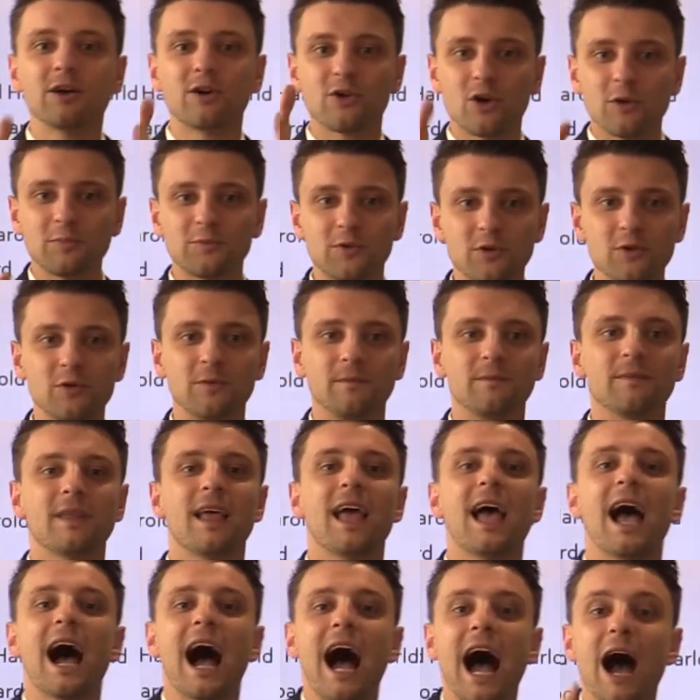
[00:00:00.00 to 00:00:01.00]
Group 2,
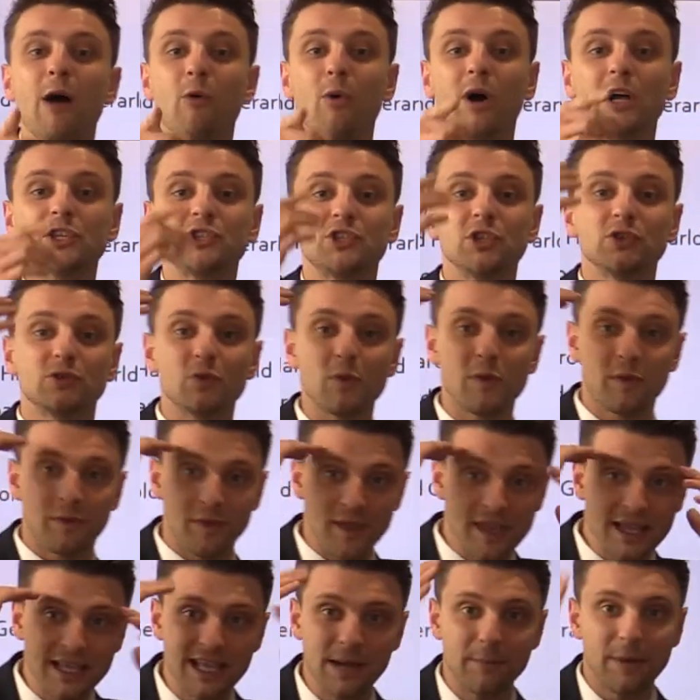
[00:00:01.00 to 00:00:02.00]
I want you to
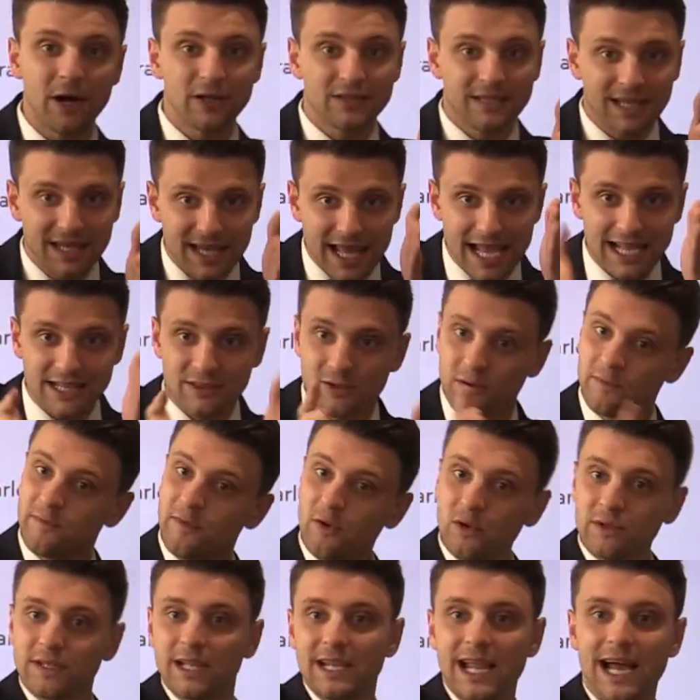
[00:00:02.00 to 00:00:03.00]
think about the length
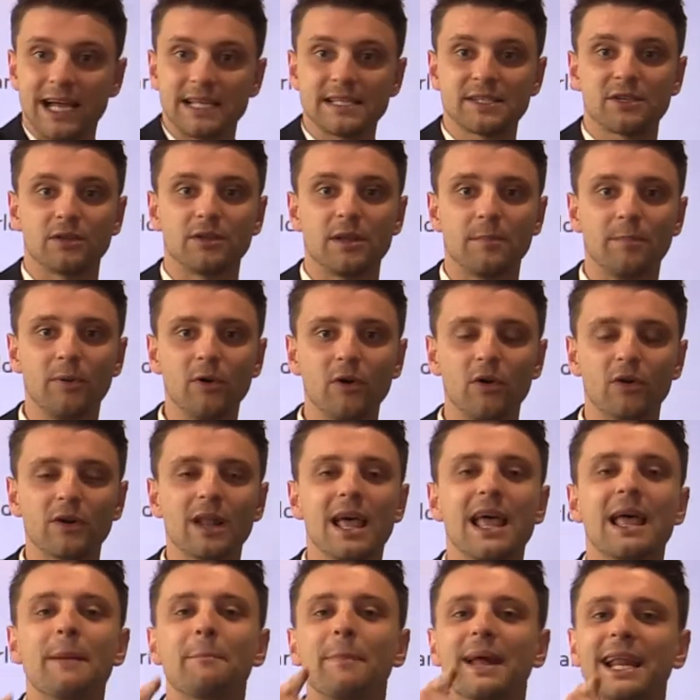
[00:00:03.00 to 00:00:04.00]
of all the lines on the
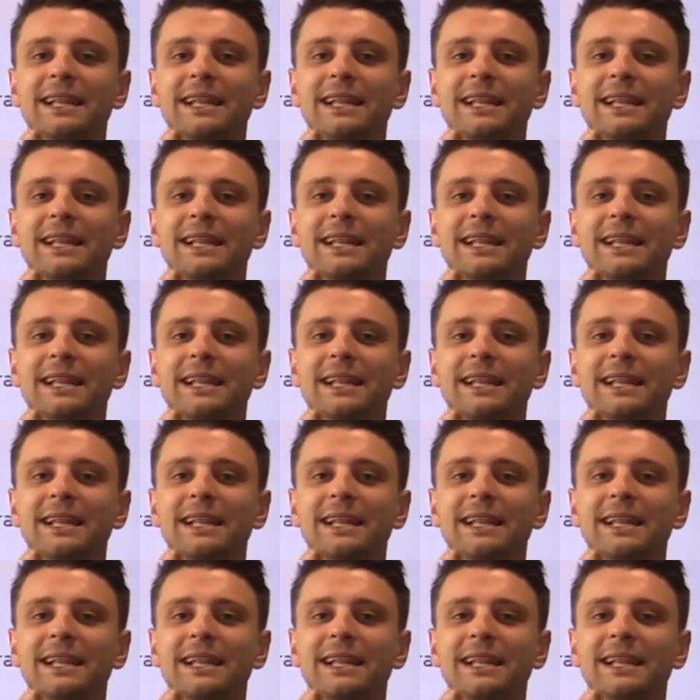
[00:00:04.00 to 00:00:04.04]
board,